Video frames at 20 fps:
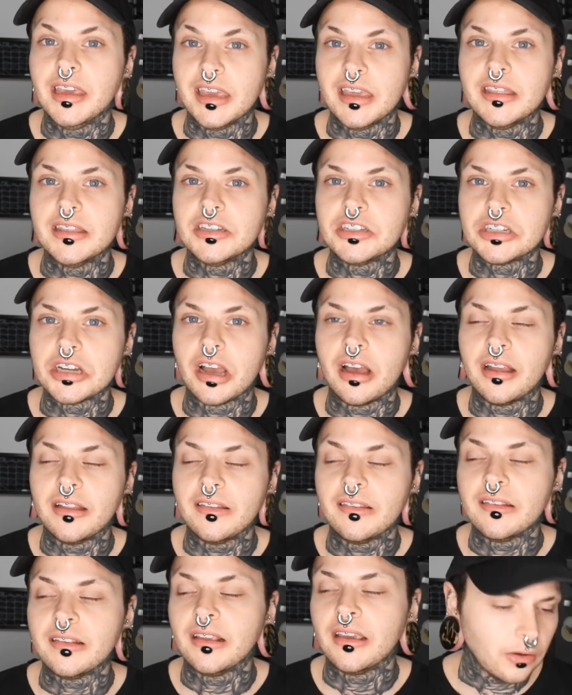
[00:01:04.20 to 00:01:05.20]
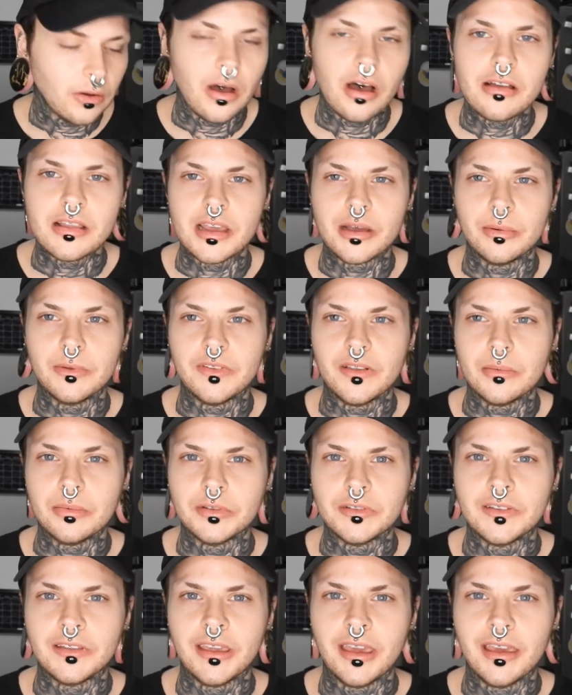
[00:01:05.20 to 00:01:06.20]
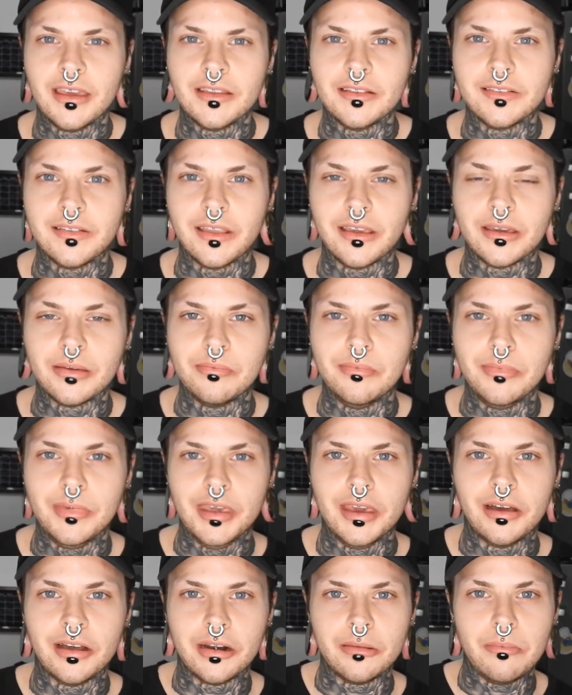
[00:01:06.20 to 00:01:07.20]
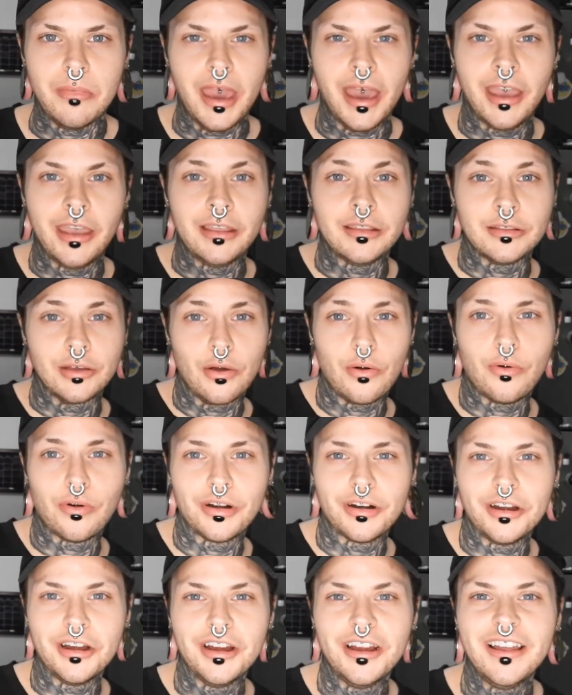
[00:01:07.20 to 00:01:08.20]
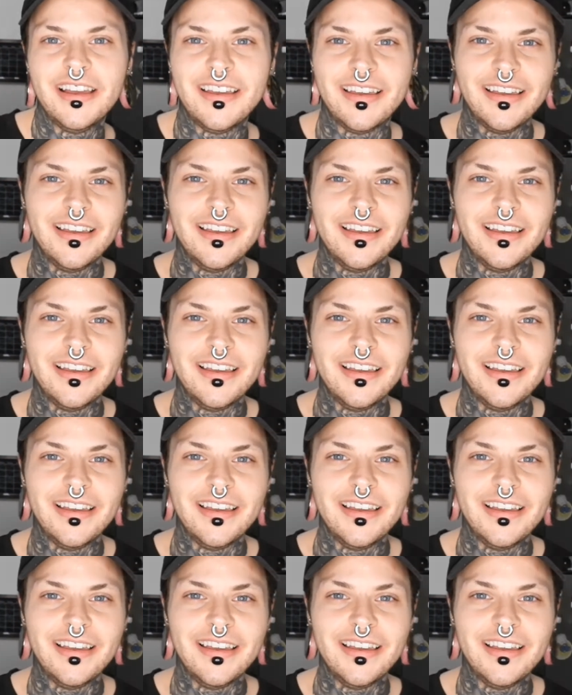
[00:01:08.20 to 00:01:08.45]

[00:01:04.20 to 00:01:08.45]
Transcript: in the shots. So all I was able to get is like me on a mat in the corner.